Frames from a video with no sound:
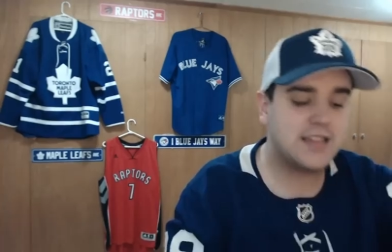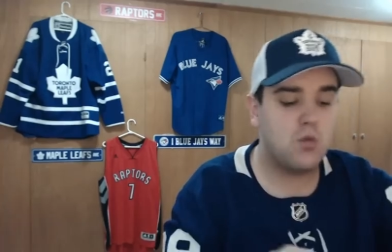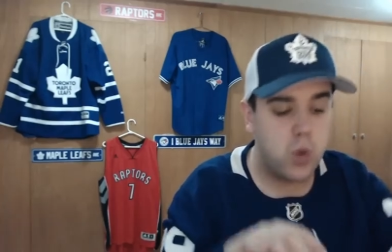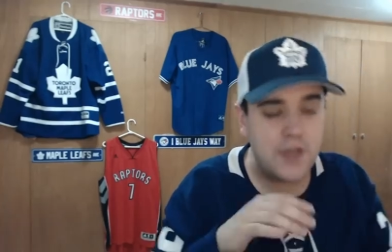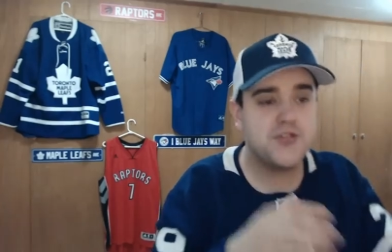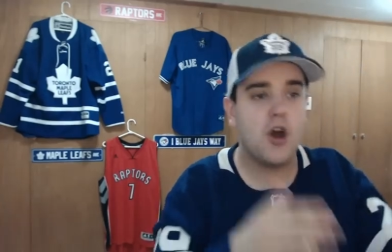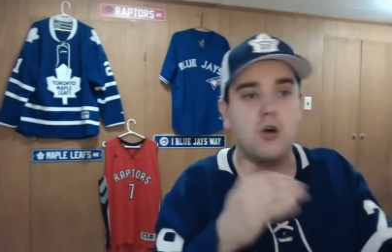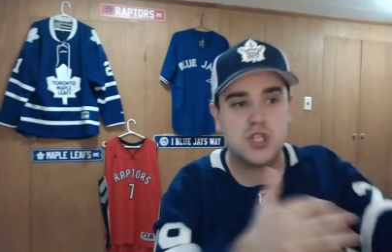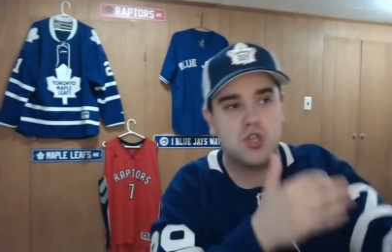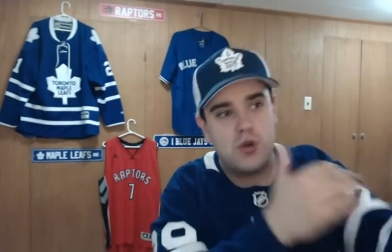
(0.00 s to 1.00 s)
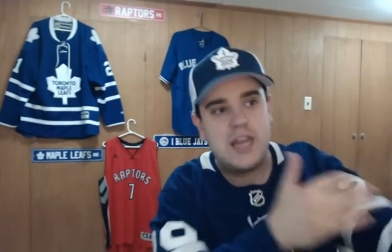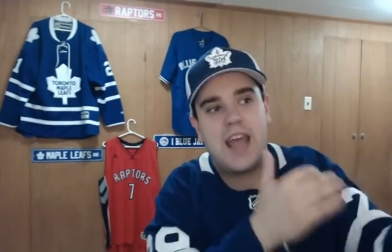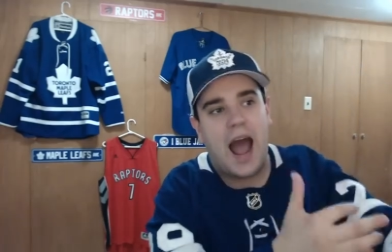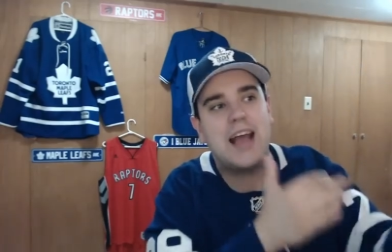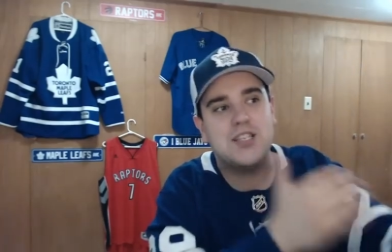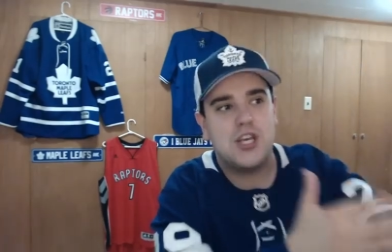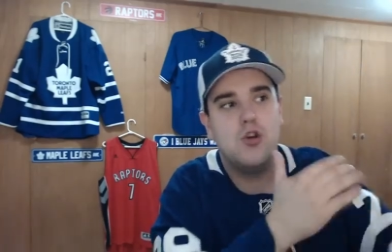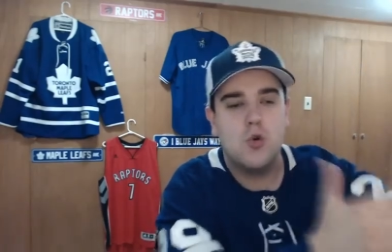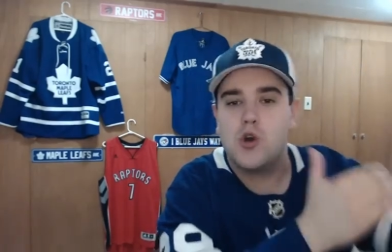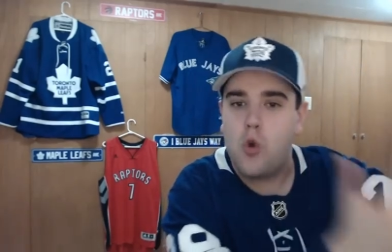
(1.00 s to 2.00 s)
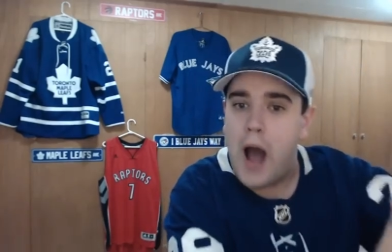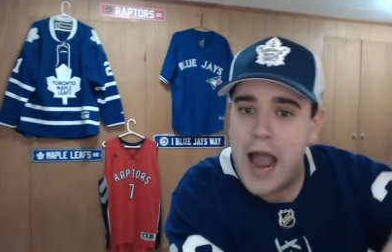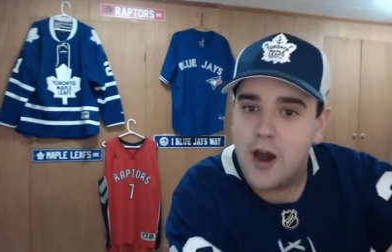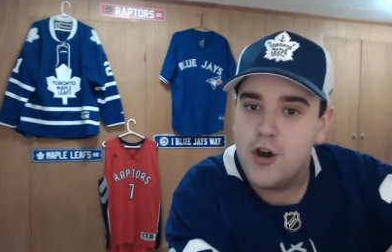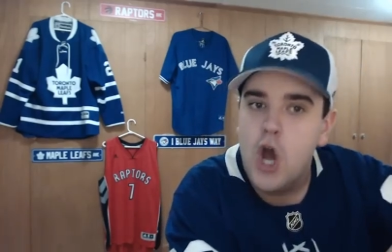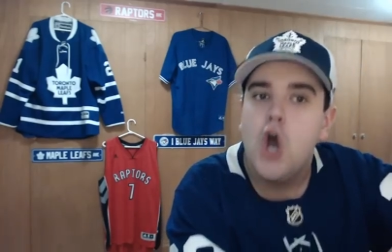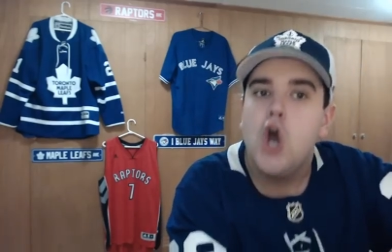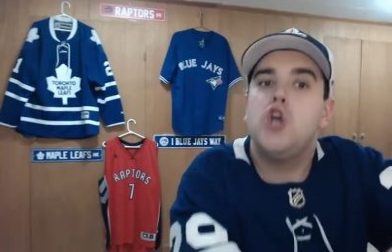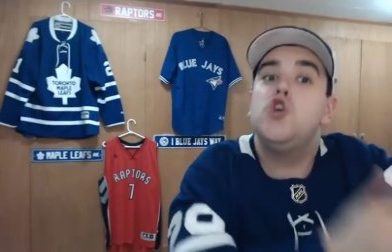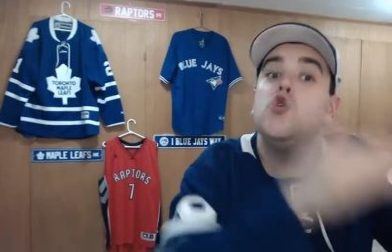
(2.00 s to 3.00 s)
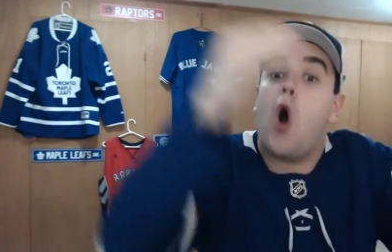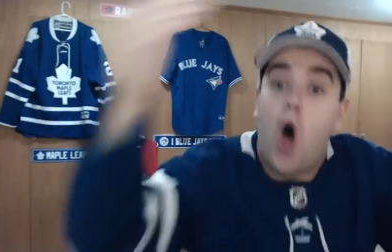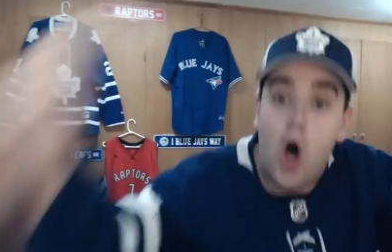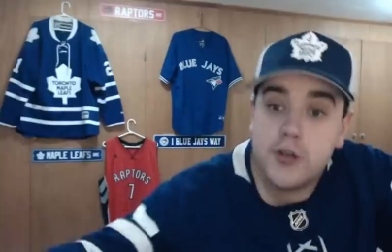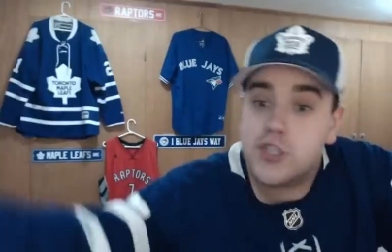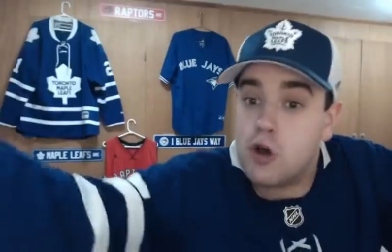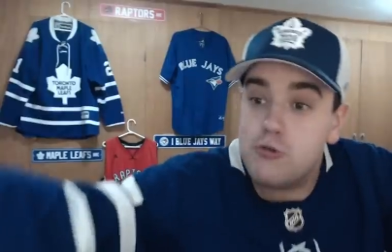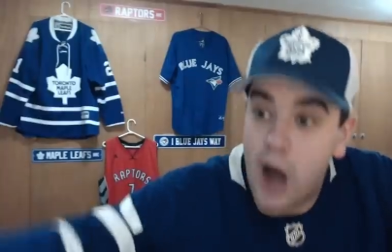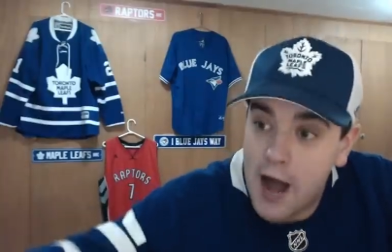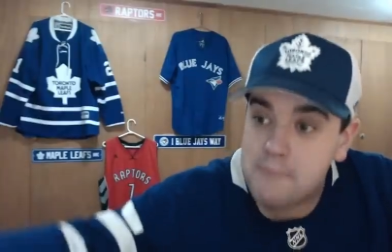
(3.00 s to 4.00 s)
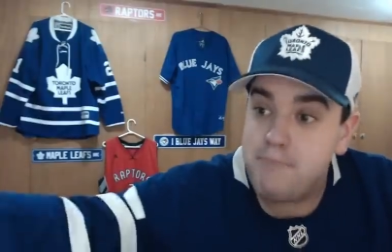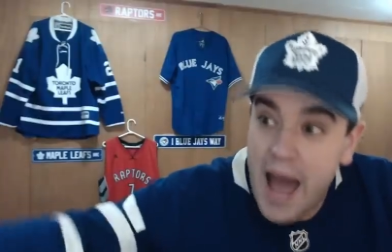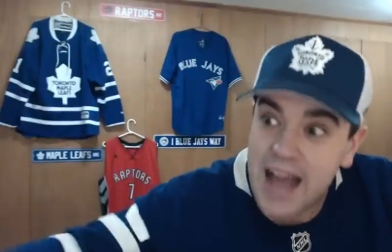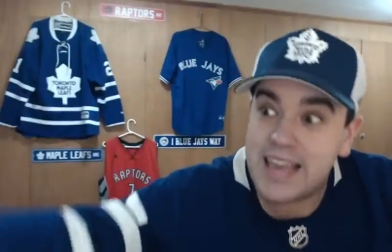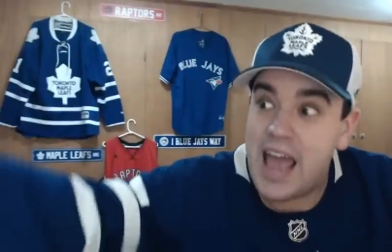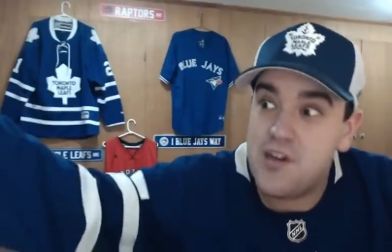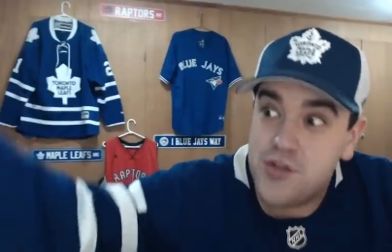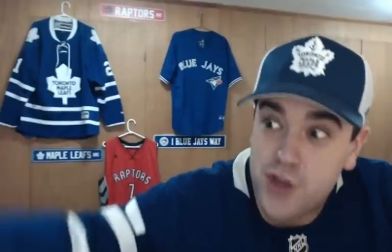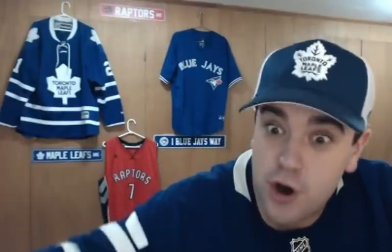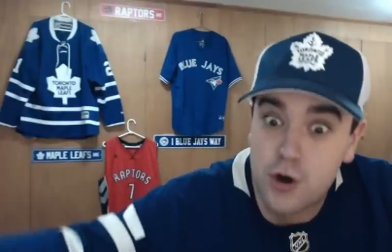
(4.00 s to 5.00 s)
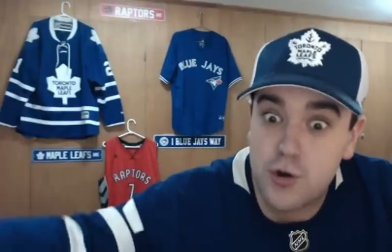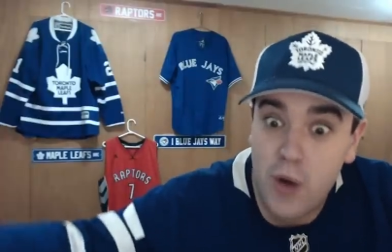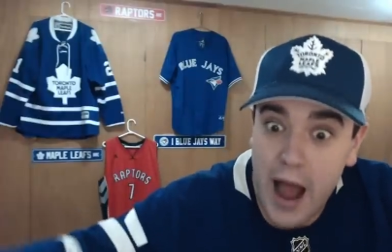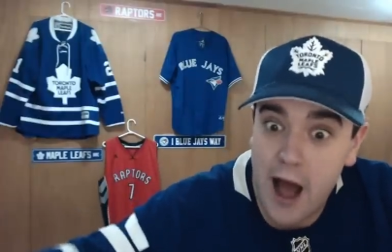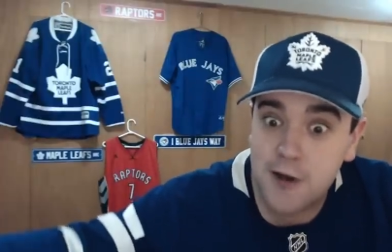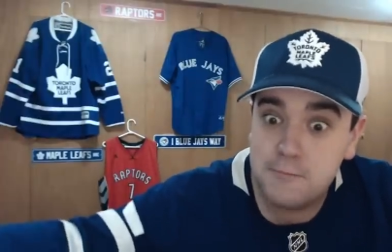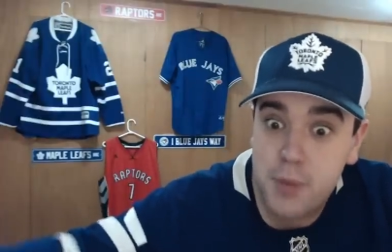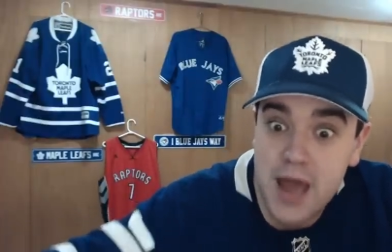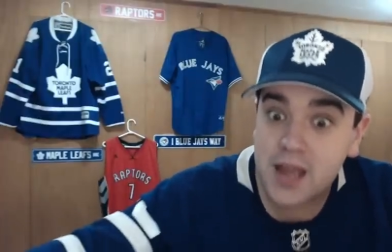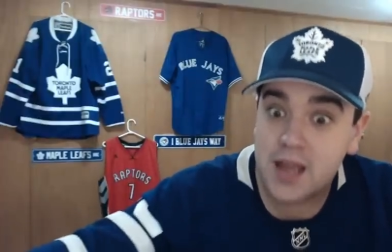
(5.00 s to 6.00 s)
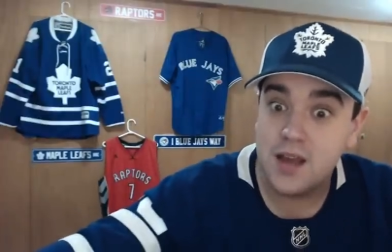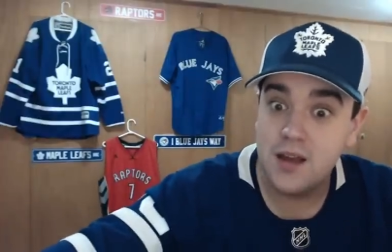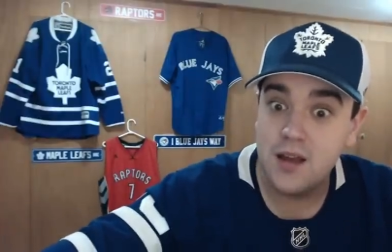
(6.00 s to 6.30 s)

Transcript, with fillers: that with those three guys that you acquired, you also got back a third-round pick.